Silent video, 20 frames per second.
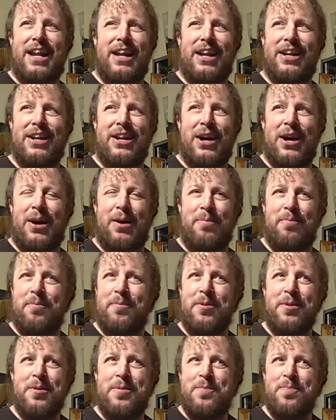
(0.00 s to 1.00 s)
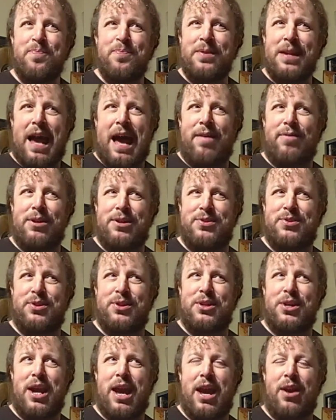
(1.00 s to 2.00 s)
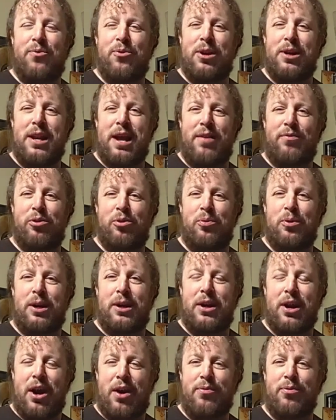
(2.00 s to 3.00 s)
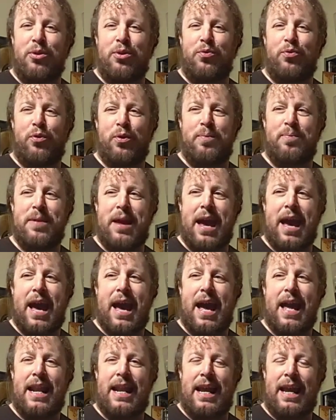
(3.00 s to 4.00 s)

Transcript: And obviously Henry never recovered from that,